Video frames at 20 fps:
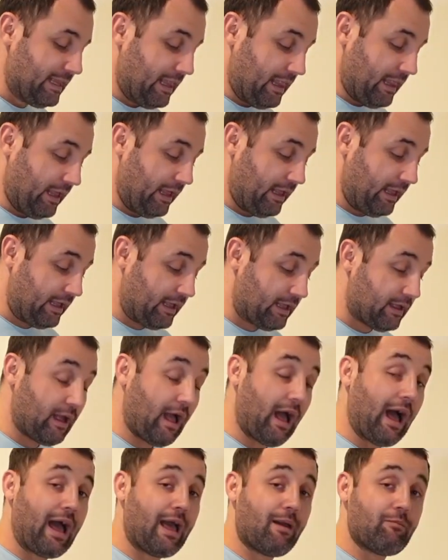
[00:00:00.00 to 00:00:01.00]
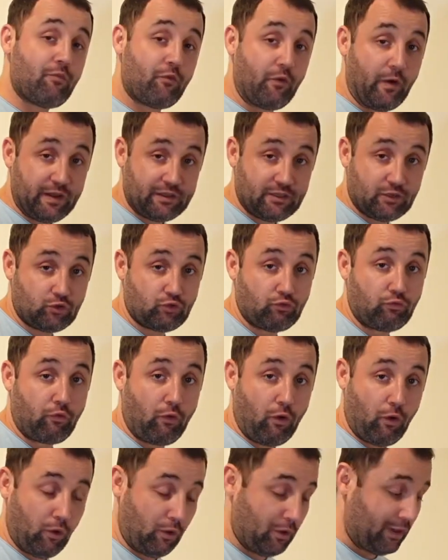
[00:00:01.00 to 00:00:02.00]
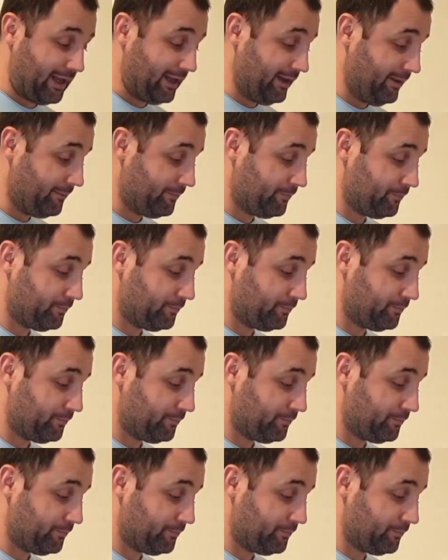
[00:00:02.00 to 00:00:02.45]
I'm ready to roll it.